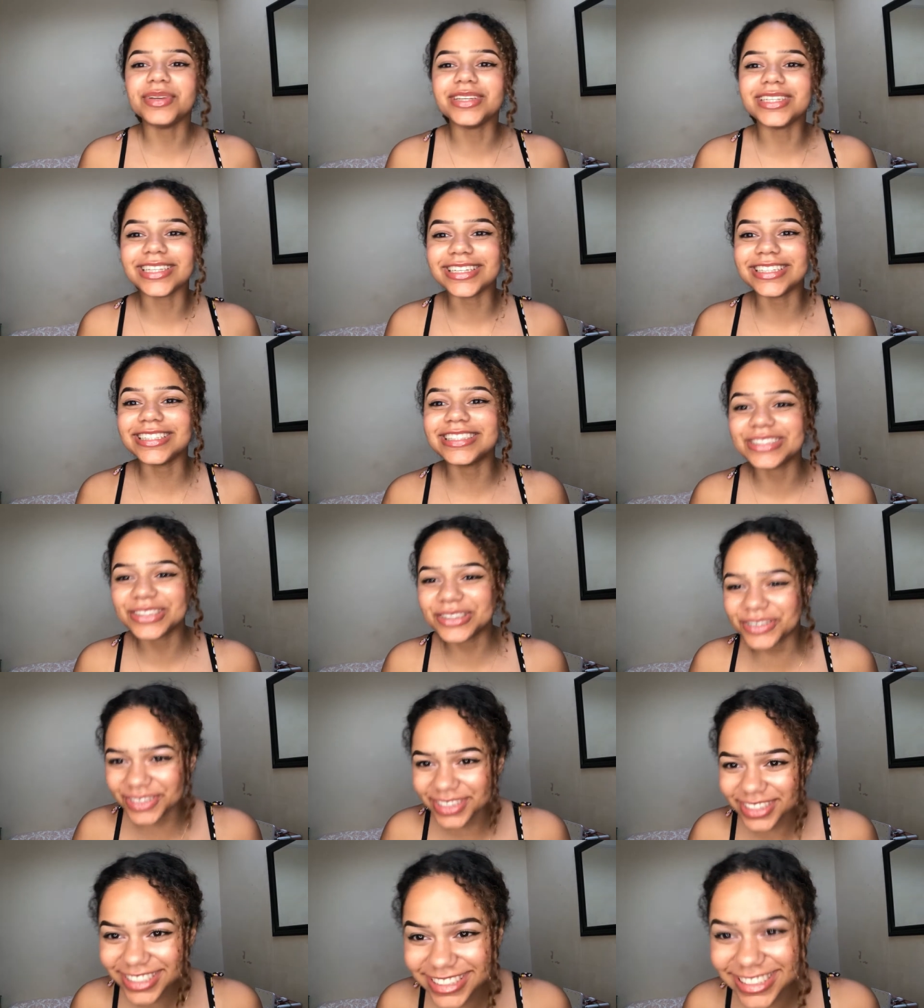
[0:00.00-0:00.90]
is
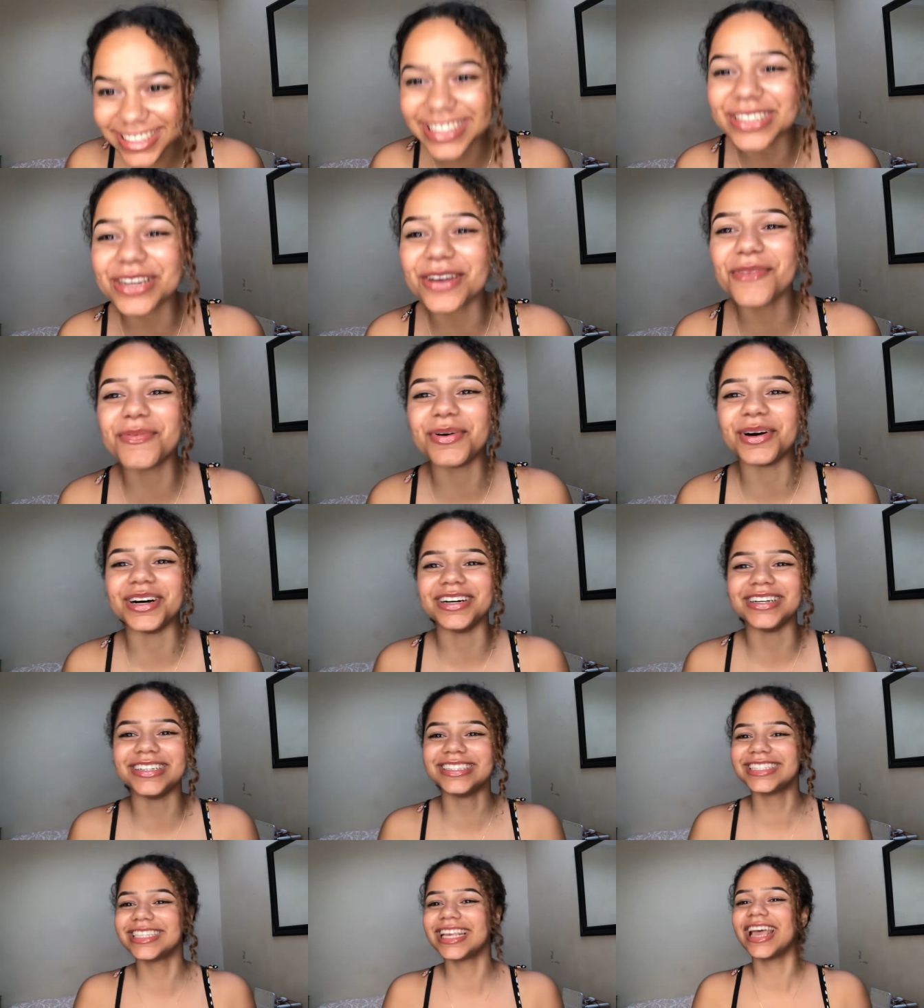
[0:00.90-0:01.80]
gonna stop
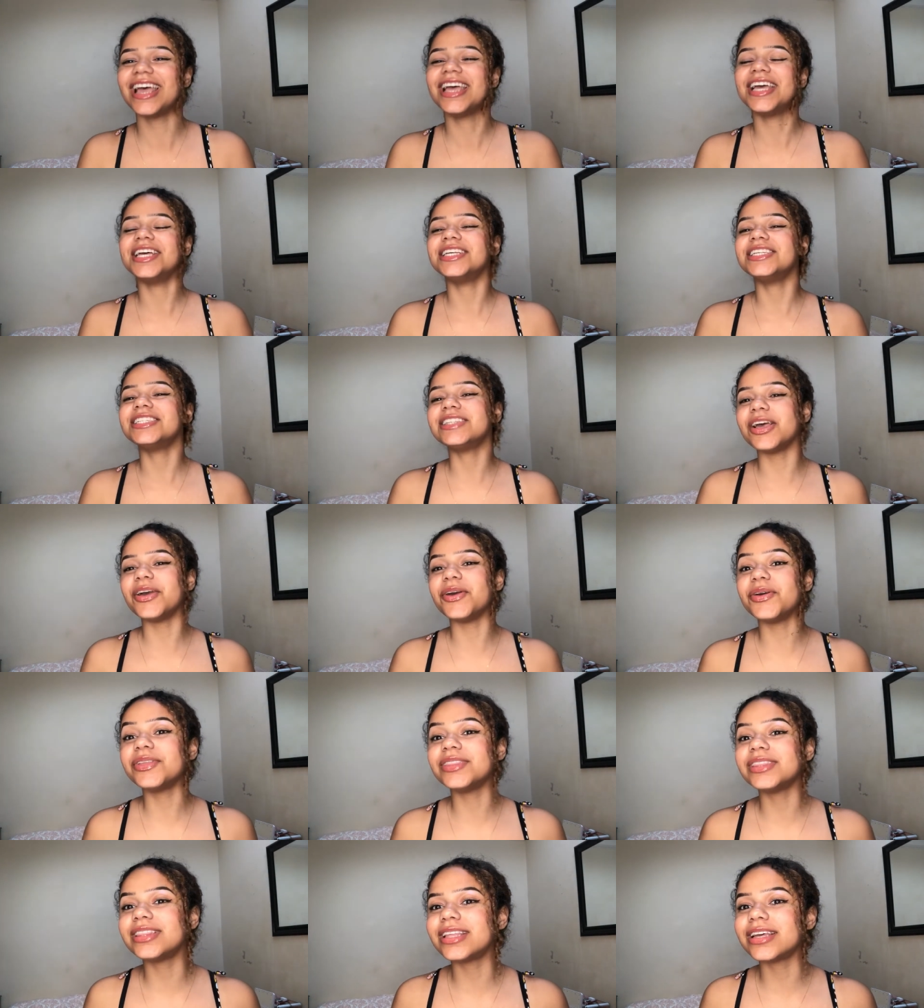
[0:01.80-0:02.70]
us. So
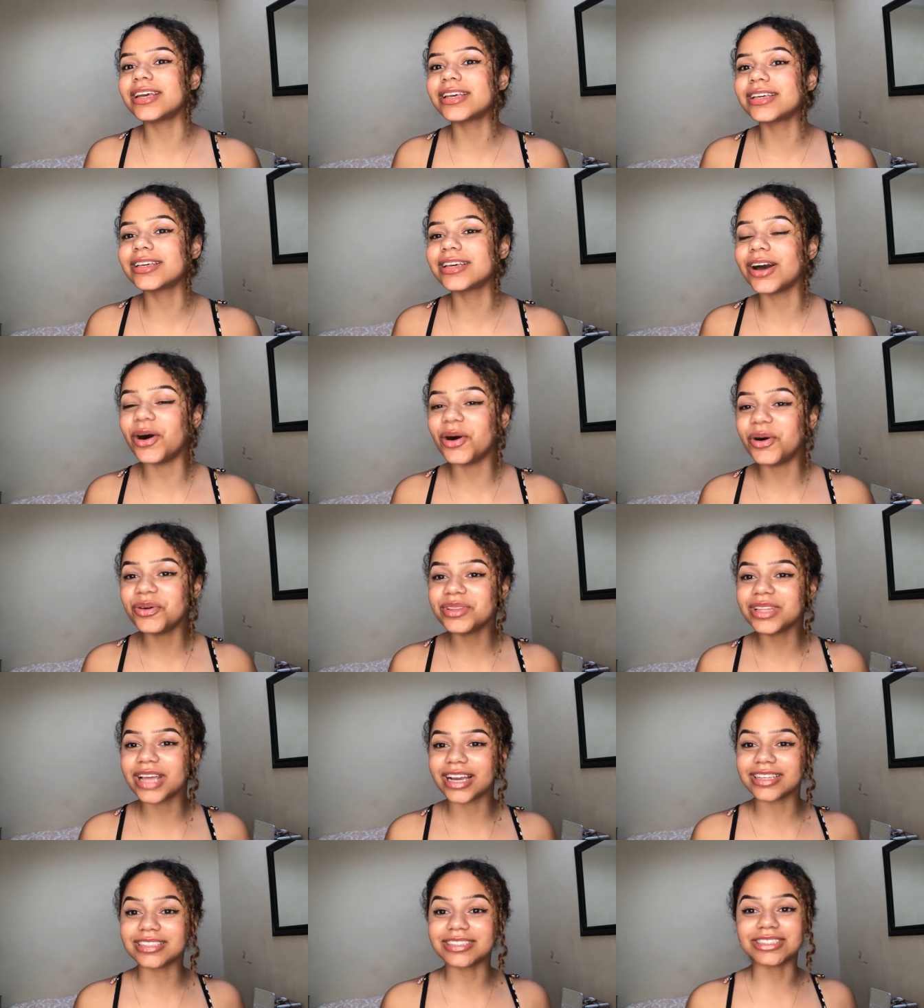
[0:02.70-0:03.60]
the goal
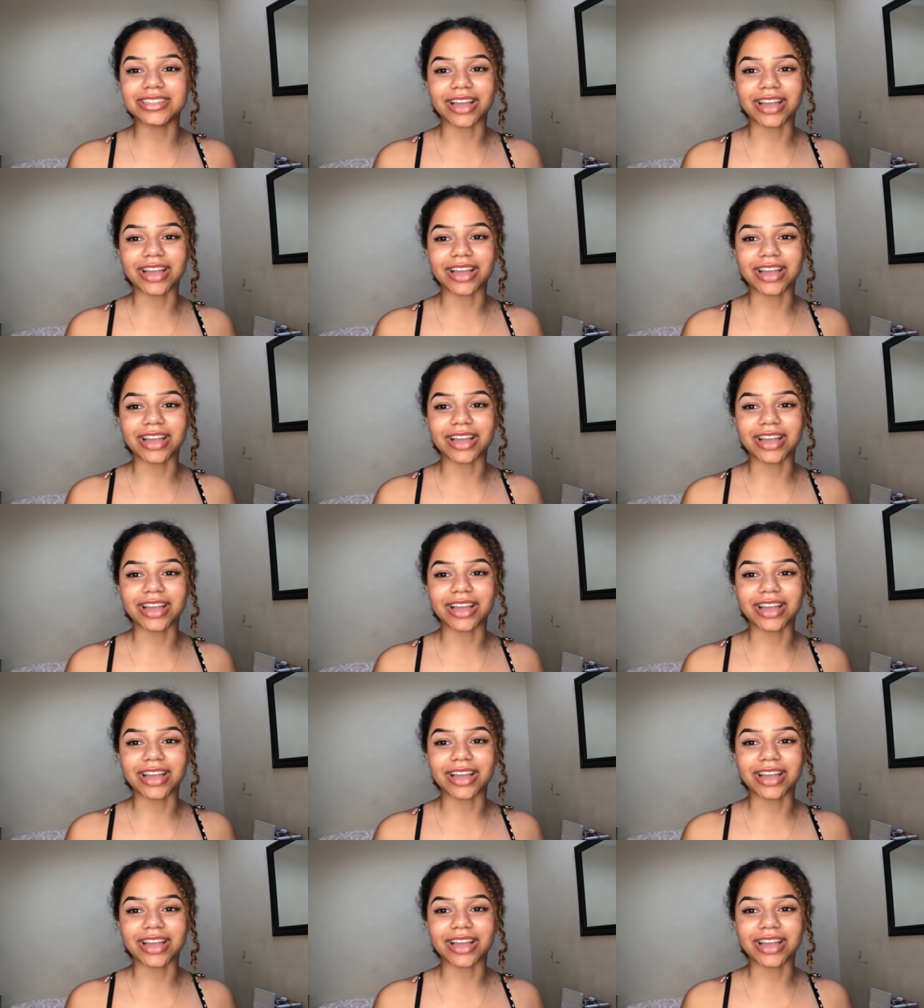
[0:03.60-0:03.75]
that is